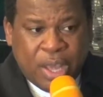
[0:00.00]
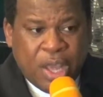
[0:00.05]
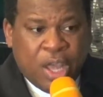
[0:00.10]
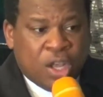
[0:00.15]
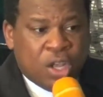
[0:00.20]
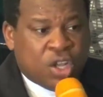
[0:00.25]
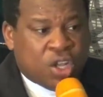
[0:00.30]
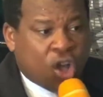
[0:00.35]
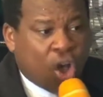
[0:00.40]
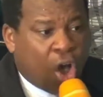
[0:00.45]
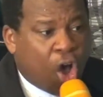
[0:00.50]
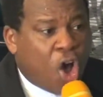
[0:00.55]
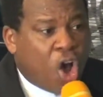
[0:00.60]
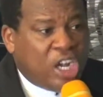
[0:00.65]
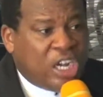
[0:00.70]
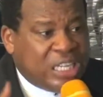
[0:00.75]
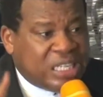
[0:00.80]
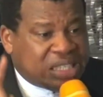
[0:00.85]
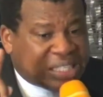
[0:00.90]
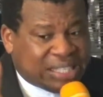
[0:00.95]
God
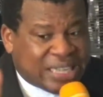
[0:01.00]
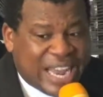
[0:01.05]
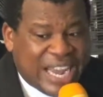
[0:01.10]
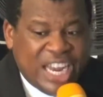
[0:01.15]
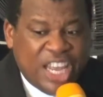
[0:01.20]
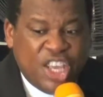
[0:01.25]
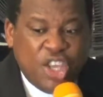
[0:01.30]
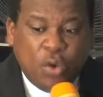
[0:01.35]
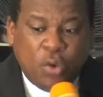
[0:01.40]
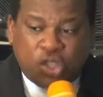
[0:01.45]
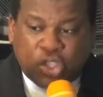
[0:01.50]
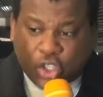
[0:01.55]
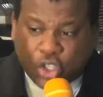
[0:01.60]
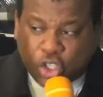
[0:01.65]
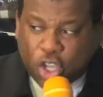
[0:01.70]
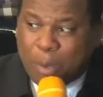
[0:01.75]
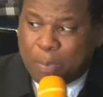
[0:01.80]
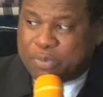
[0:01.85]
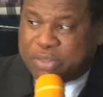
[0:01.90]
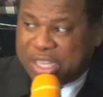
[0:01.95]
is telling you,
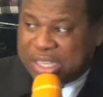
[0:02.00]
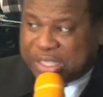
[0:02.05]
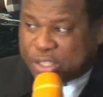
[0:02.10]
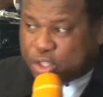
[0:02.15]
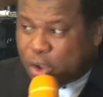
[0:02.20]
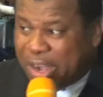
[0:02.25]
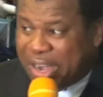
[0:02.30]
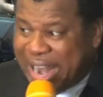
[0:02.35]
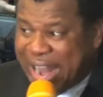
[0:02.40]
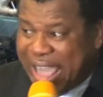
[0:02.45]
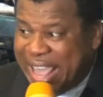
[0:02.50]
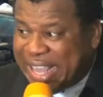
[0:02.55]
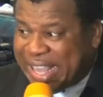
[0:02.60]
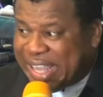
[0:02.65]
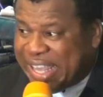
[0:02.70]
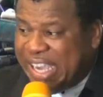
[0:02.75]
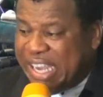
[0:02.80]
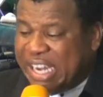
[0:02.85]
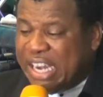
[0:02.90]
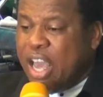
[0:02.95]
stop this, your
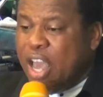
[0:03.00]
liking.